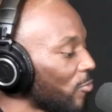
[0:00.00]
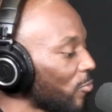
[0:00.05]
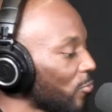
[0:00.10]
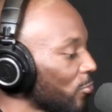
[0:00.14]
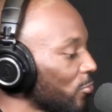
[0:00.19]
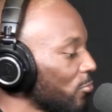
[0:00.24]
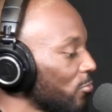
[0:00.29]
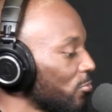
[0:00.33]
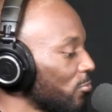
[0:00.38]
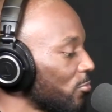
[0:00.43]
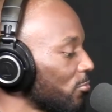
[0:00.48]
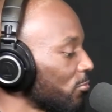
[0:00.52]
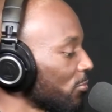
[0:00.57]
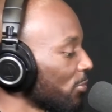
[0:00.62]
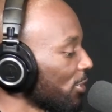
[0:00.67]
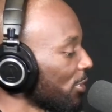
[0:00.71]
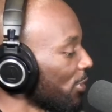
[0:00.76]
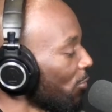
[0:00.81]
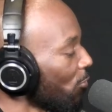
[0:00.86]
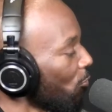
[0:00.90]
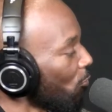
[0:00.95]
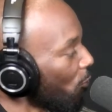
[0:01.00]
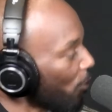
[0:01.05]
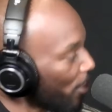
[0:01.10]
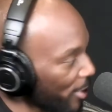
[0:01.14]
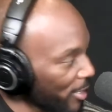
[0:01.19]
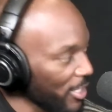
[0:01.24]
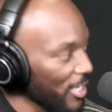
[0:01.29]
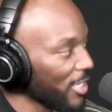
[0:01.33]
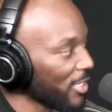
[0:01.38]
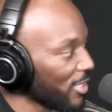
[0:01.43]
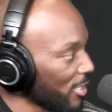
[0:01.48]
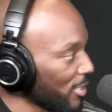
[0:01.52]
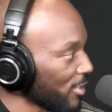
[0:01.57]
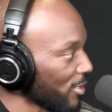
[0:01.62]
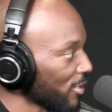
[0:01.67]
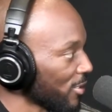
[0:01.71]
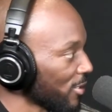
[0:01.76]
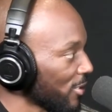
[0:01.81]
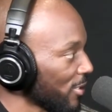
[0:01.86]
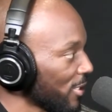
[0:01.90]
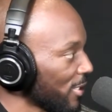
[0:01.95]
rule, work ethic.
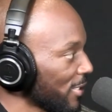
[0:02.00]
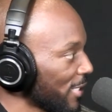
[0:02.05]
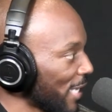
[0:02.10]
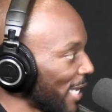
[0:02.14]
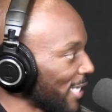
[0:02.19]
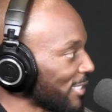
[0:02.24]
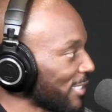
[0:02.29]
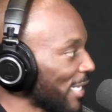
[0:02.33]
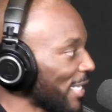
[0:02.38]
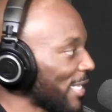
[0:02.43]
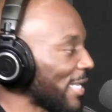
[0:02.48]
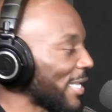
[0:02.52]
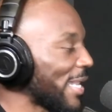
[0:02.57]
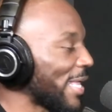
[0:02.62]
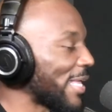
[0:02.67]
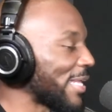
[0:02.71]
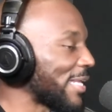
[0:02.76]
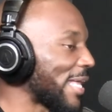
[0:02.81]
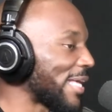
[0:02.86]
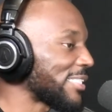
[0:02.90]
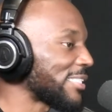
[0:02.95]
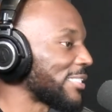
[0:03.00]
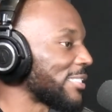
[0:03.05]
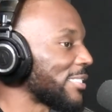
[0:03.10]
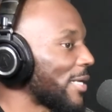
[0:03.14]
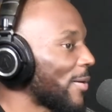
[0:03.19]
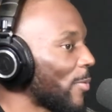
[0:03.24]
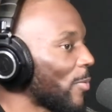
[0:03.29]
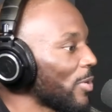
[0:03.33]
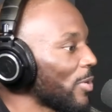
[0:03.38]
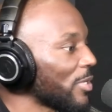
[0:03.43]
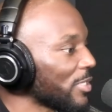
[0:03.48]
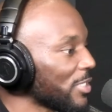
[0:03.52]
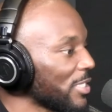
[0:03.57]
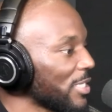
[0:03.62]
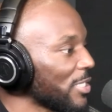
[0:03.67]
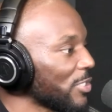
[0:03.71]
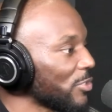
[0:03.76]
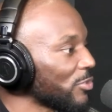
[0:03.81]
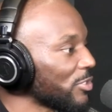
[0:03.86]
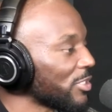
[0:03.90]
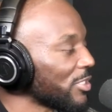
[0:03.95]
That's the number
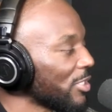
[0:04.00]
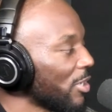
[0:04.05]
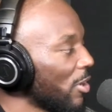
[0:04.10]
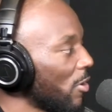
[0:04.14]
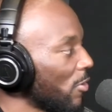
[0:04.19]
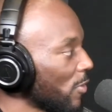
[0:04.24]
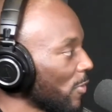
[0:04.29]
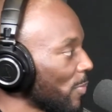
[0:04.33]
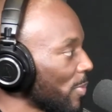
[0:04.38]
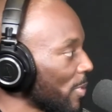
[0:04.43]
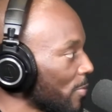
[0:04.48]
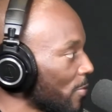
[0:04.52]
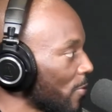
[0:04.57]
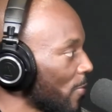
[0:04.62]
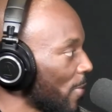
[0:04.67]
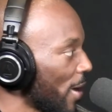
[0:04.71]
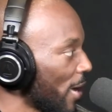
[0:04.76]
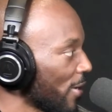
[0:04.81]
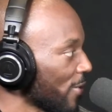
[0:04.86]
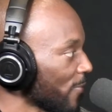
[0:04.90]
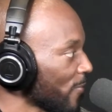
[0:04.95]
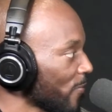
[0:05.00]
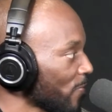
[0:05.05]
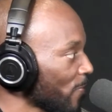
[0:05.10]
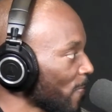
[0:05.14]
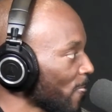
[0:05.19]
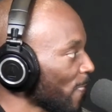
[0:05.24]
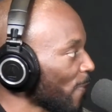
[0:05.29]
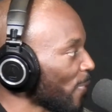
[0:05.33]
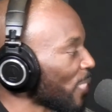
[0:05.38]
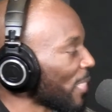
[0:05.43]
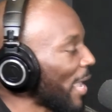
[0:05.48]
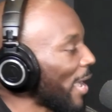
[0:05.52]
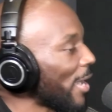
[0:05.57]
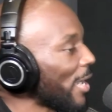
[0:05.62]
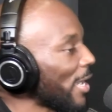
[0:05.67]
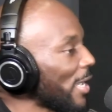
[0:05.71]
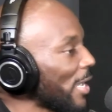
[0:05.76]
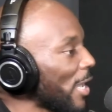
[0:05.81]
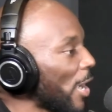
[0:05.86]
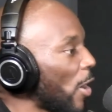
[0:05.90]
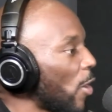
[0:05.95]
thing you see holding people back.
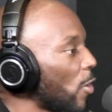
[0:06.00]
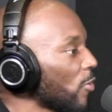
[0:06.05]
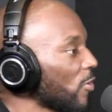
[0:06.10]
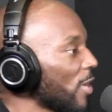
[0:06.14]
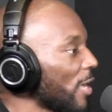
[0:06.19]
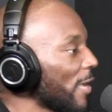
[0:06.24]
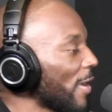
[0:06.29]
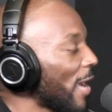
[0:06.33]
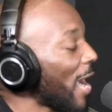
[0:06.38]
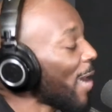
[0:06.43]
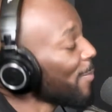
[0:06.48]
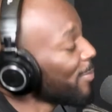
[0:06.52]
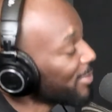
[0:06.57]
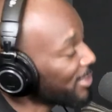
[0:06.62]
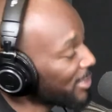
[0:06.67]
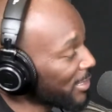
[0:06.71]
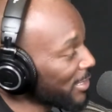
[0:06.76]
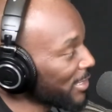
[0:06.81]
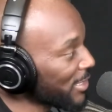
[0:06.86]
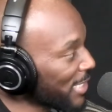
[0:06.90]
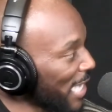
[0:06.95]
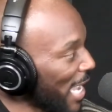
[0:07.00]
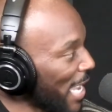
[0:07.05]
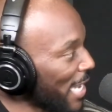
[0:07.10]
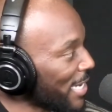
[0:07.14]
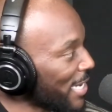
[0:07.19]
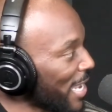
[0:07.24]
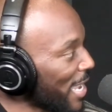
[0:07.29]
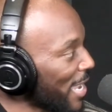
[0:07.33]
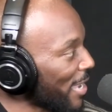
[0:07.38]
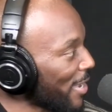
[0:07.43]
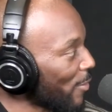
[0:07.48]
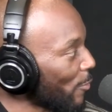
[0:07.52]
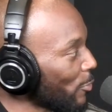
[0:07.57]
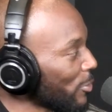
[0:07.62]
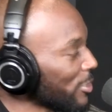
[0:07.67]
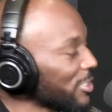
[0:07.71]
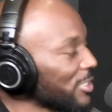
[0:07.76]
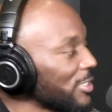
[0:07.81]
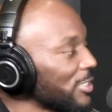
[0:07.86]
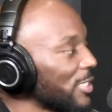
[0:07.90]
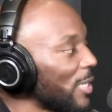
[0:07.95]
Now, on the opposite side of that,
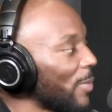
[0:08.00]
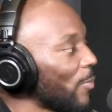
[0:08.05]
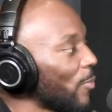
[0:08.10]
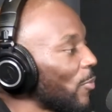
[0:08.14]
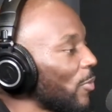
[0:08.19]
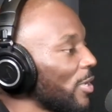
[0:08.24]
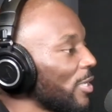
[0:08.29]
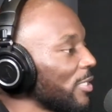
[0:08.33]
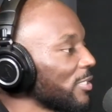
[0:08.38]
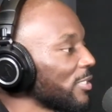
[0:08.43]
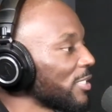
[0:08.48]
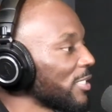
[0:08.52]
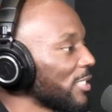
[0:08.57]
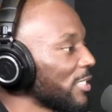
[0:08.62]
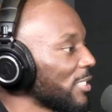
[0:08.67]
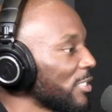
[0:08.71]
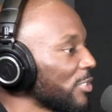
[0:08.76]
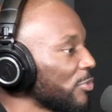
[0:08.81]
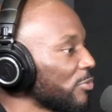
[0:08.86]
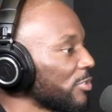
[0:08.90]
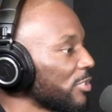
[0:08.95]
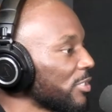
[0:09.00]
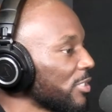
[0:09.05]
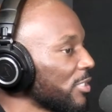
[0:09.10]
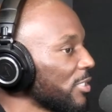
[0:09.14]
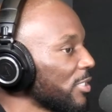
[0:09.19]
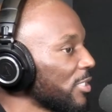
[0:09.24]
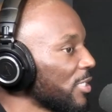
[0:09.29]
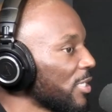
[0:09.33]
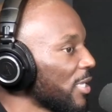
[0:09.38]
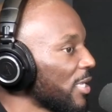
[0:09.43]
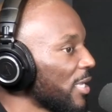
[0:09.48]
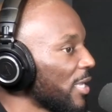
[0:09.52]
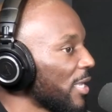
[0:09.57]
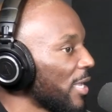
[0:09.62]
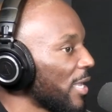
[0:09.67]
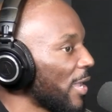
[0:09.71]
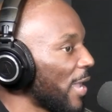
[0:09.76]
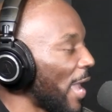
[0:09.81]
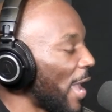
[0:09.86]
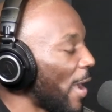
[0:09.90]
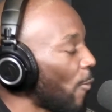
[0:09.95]
what's the number one thing you see
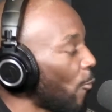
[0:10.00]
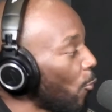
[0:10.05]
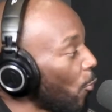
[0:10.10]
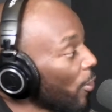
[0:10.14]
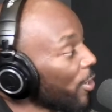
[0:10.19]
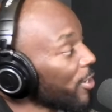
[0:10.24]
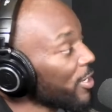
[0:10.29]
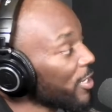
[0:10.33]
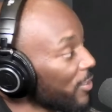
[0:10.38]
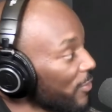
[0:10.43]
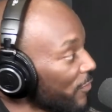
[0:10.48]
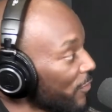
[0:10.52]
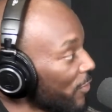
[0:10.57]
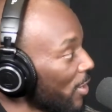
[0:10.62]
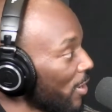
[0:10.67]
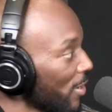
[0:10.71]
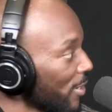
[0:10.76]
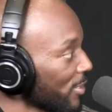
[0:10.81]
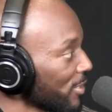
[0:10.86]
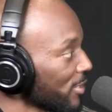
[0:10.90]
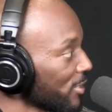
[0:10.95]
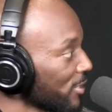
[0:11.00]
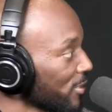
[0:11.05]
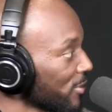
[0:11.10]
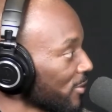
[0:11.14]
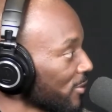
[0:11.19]
working for artists?